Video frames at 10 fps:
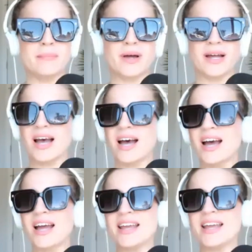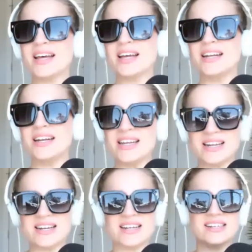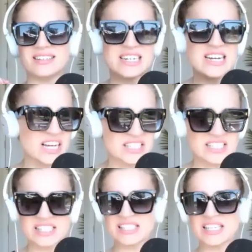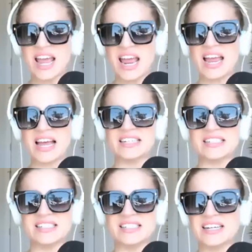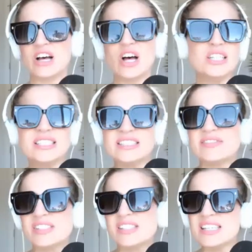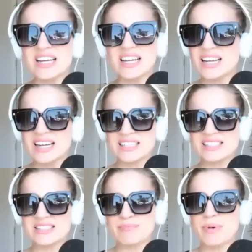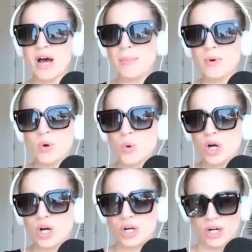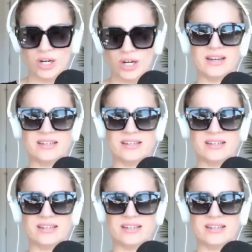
But I need nuts and olives and popcorn